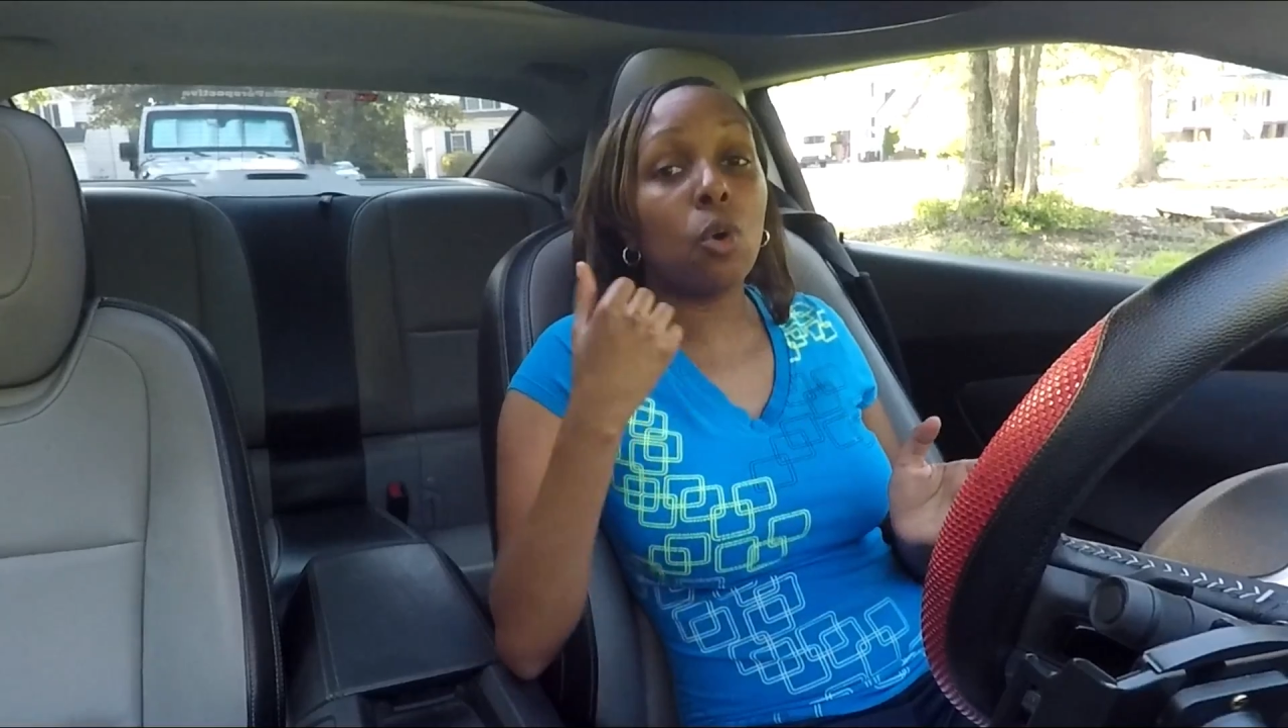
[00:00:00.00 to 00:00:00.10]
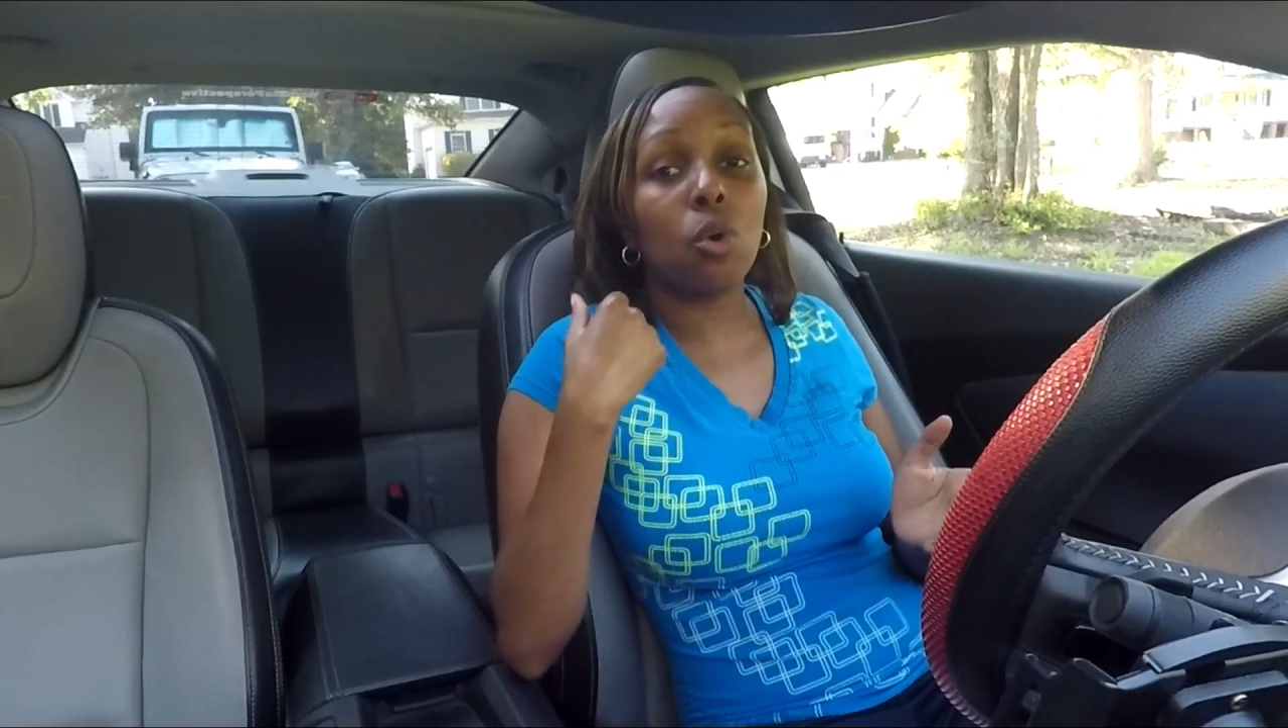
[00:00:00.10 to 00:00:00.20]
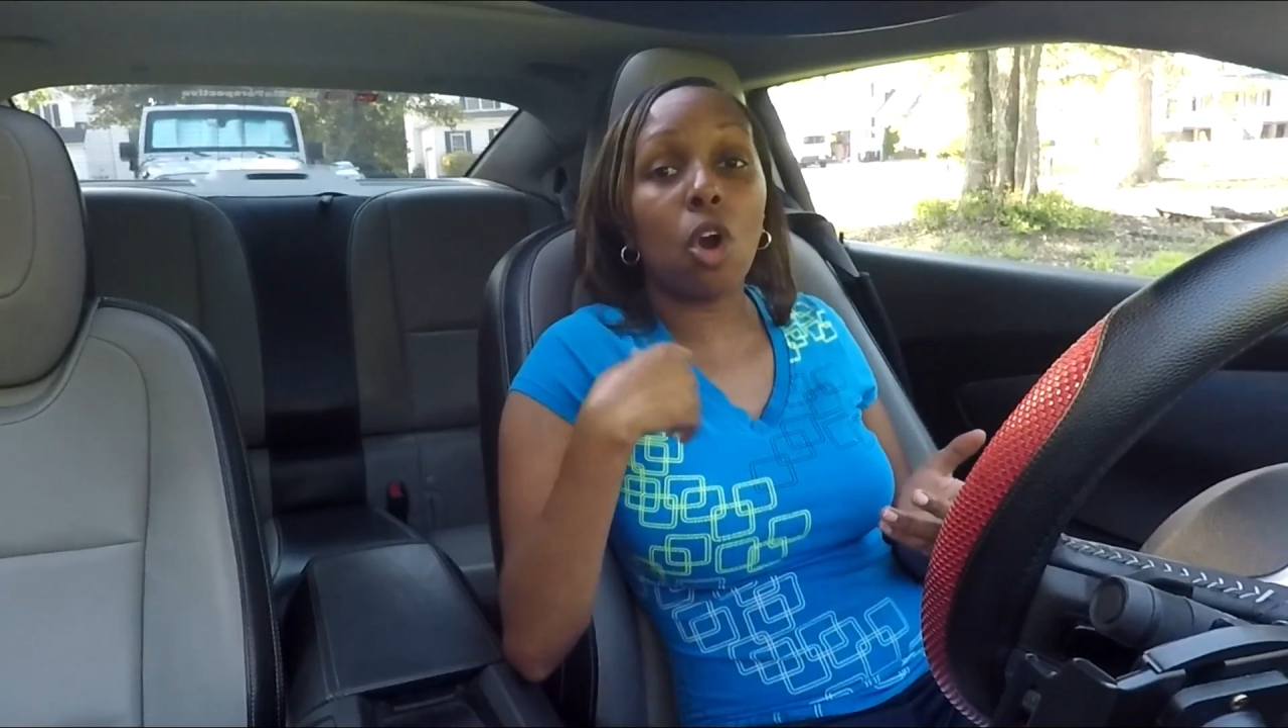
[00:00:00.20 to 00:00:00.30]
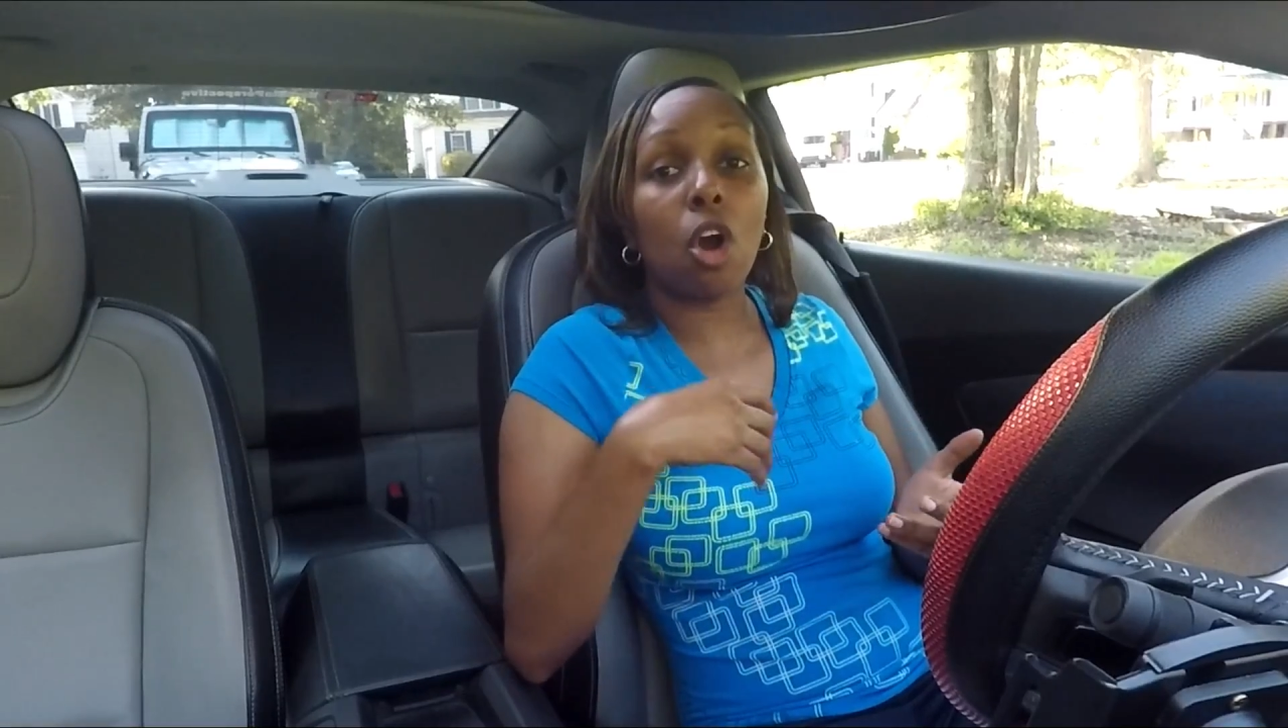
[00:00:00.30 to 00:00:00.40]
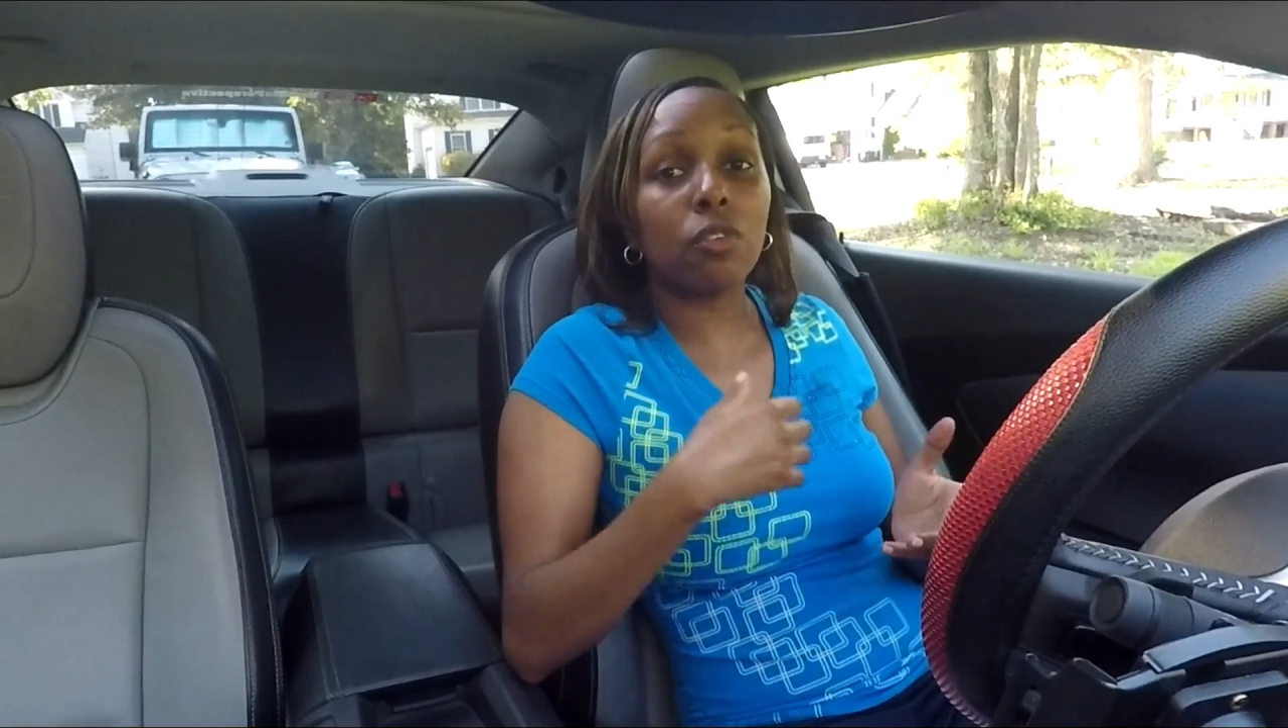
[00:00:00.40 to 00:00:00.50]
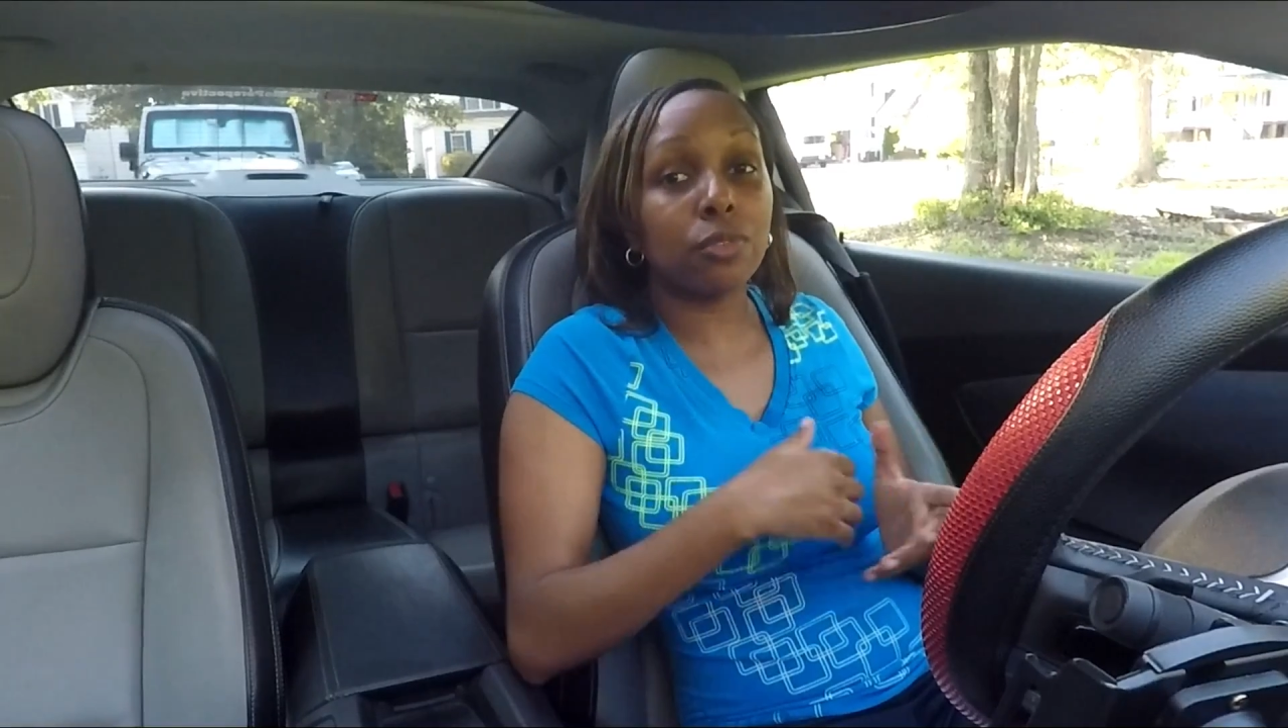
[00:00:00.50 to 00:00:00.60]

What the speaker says: old car